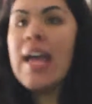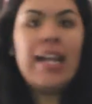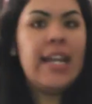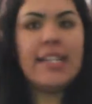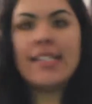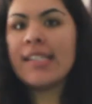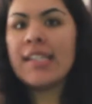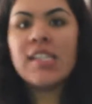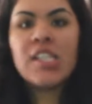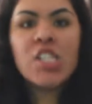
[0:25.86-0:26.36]

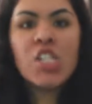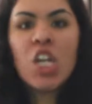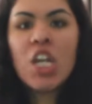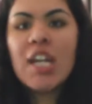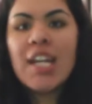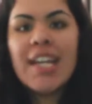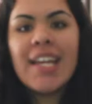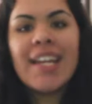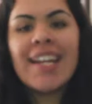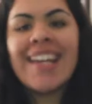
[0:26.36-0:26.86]
Let's get
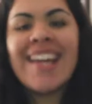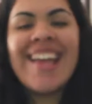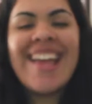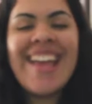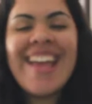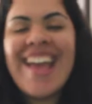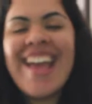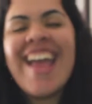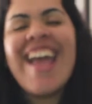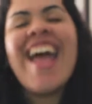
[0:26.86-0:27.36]
started.
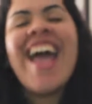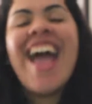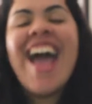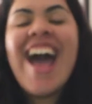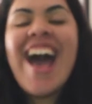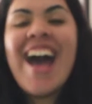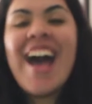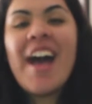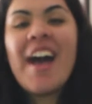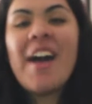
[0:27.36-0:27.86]

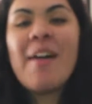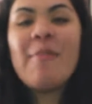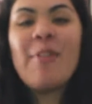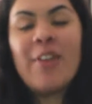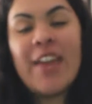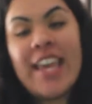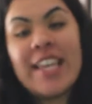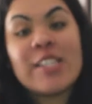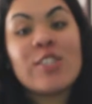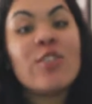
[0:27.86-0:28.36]

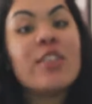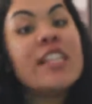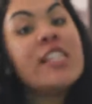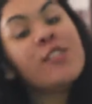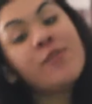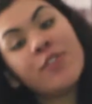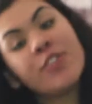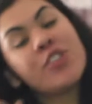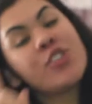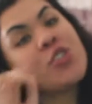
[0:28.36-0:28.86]
Okay, so
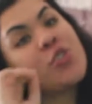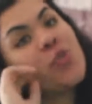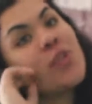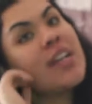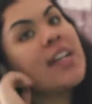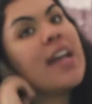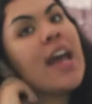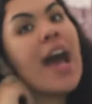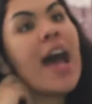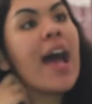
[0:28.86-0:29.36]
this first
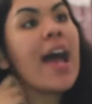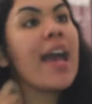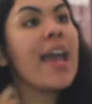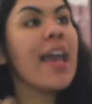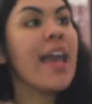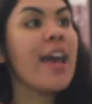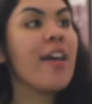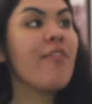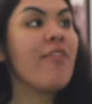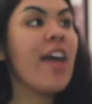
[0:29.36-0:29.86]
one, I
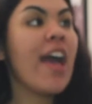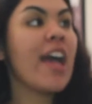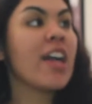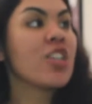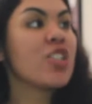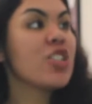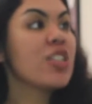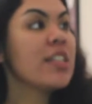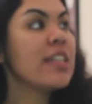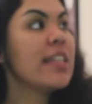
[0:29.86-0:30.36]
have
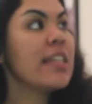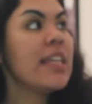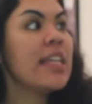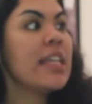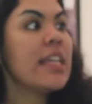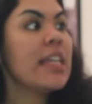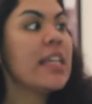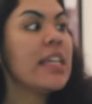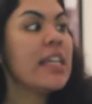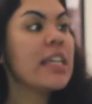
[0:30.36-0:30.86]

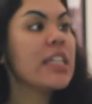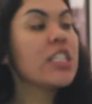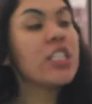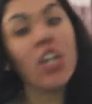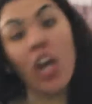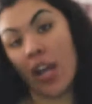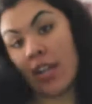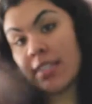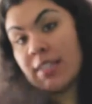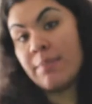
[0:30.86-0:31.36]
actually
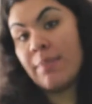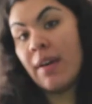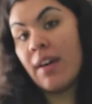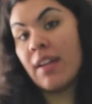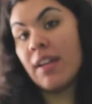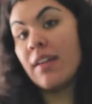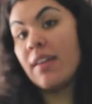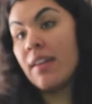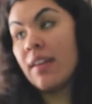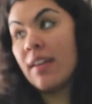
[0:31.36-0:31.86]
talked
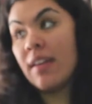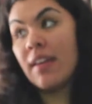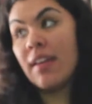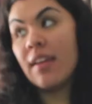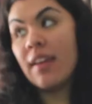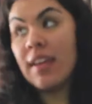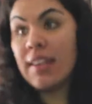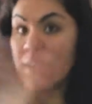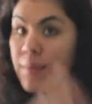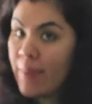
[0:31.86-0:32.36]
about it
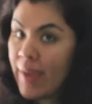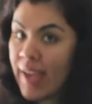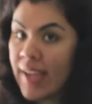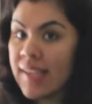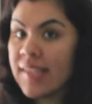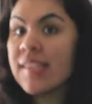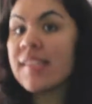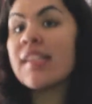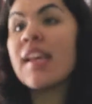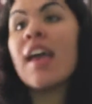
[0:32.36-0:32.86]
in the
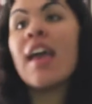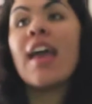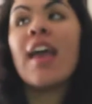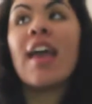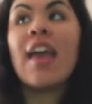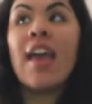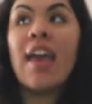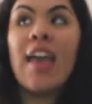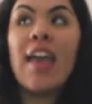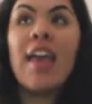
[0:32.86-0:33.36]
past
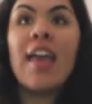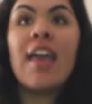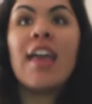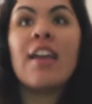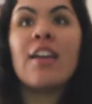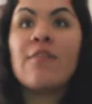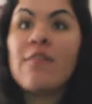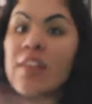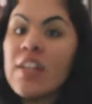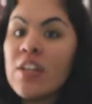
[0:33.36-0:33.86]

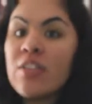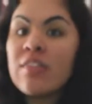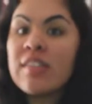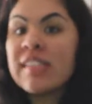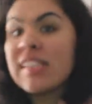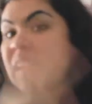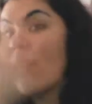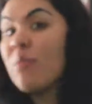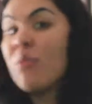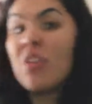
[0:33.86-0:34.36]
in a video
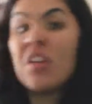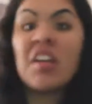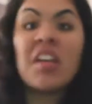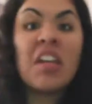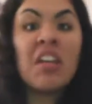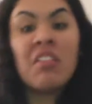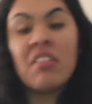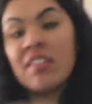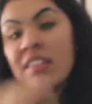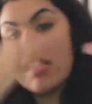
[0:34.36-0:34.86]
somewhere
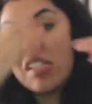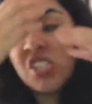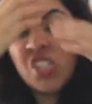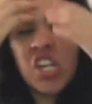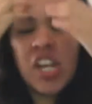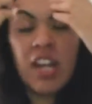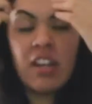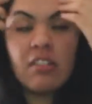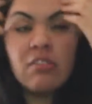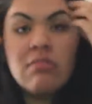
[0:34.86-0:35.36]
here in this
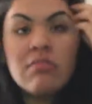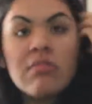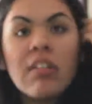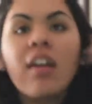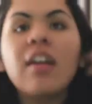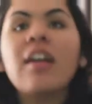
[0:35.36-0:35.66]
channel.